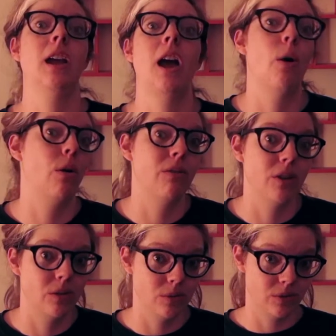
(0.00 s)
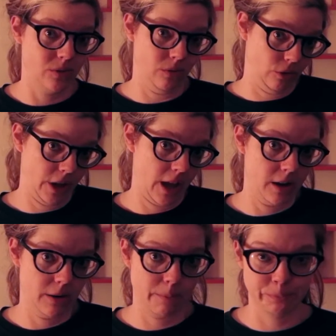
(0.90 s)
however, you look at
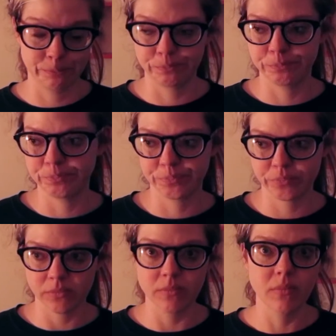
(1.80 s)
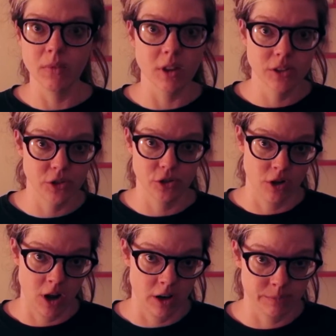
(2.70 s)
it. It's just
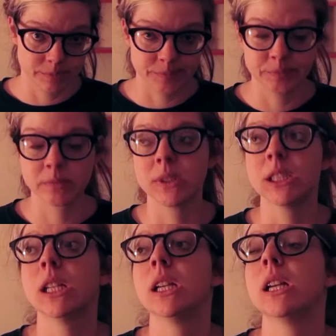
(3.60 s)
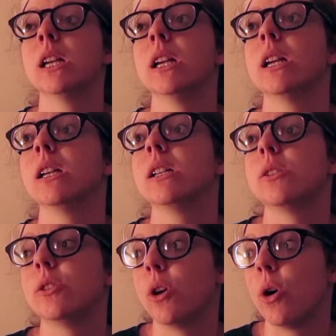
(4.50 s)
not.
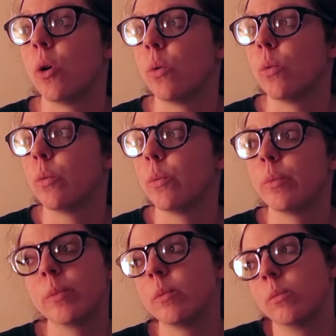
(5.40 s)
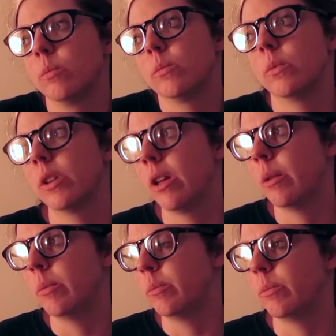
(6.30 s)
So,
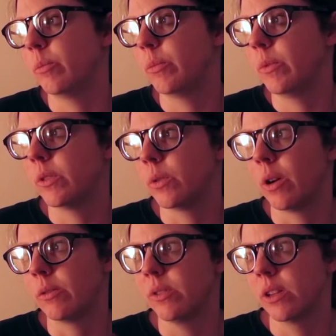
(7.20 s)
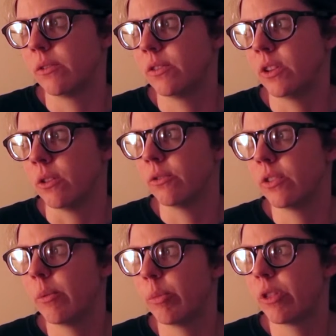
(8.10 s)
I, so I was like, you know,
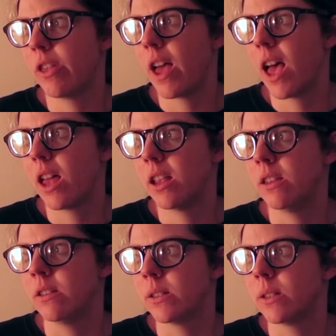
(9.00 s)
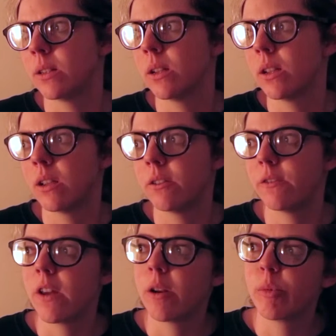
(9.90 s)
fed up with that and
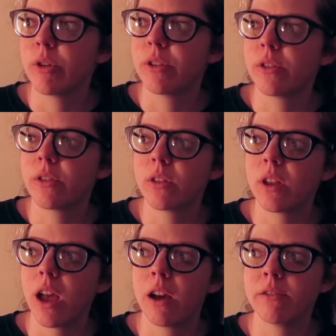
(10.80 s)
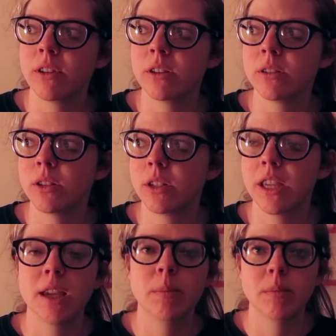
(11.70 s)
fed up with having to
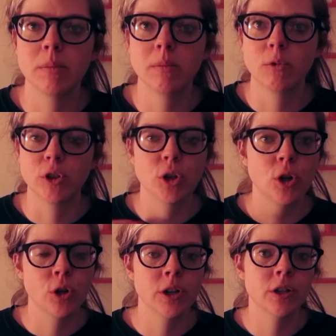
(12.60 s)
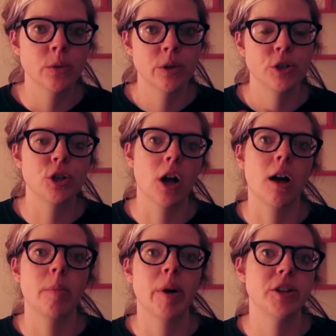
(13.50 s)
keep returning to a
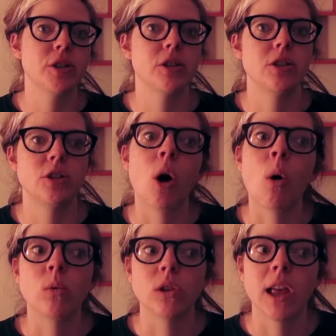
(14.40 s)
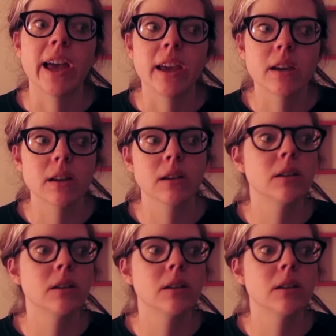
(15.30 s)
job I just don't like,